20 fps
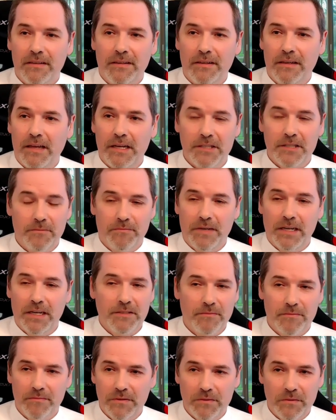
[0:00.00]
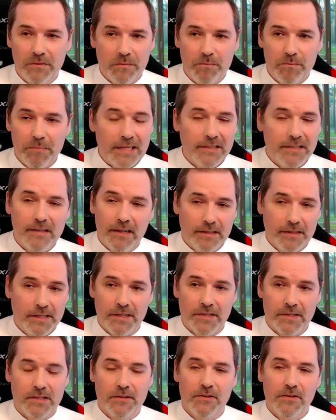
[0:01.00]
past
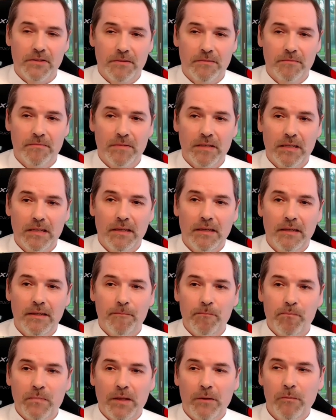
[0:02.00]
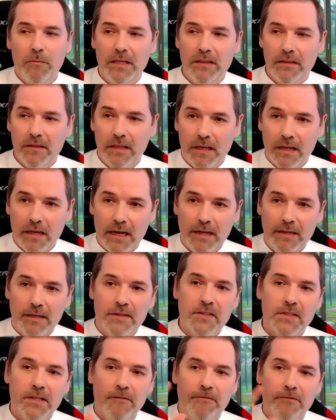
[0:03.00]
regressions when the higher
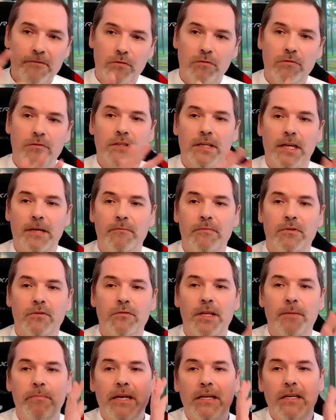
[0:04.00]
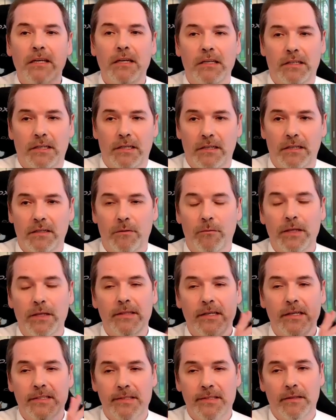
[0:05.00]
self took them to the beginning when
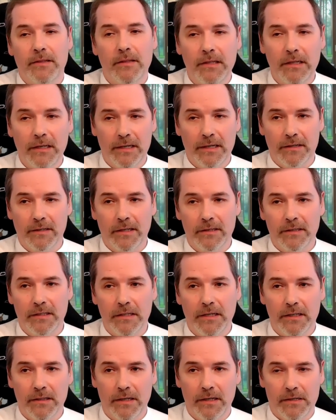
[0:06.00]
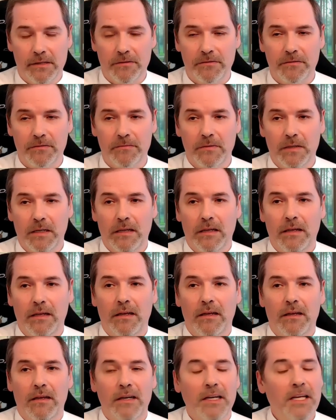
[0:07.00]
they started incarnating on Earth.
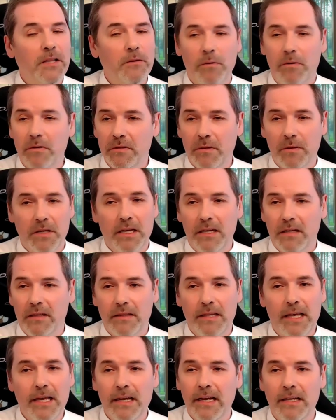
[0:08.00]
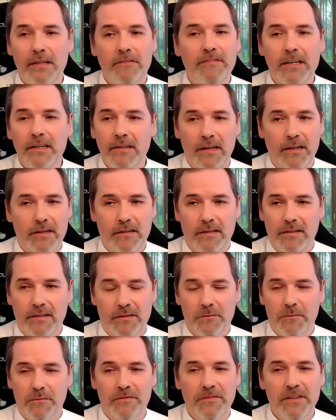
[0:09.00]
They had
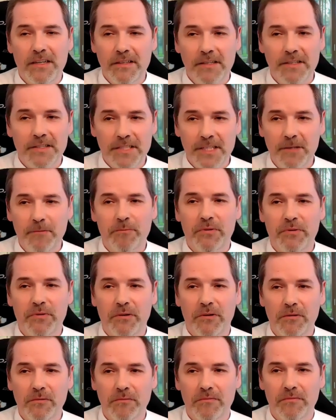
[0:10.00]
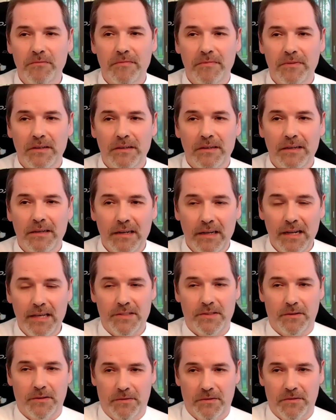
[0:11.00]
very simple
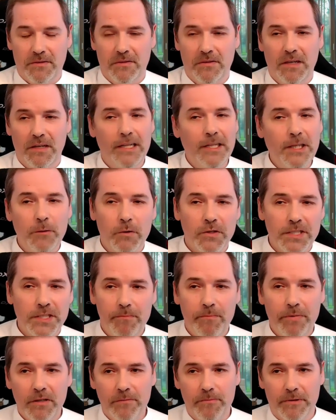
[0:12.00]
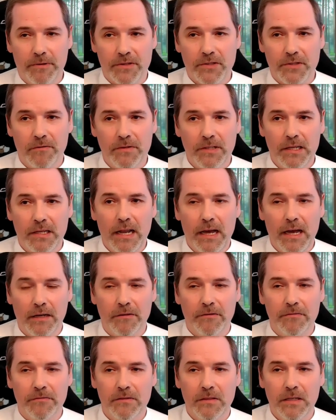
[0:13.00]
lessons, and it was the purpose of their
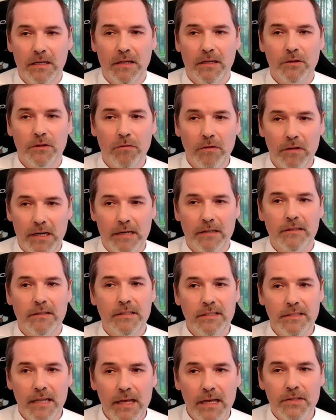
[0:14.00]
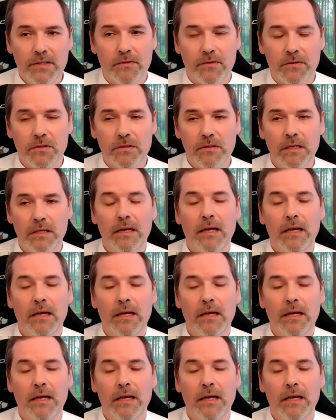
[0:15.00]
life to learn these lessons.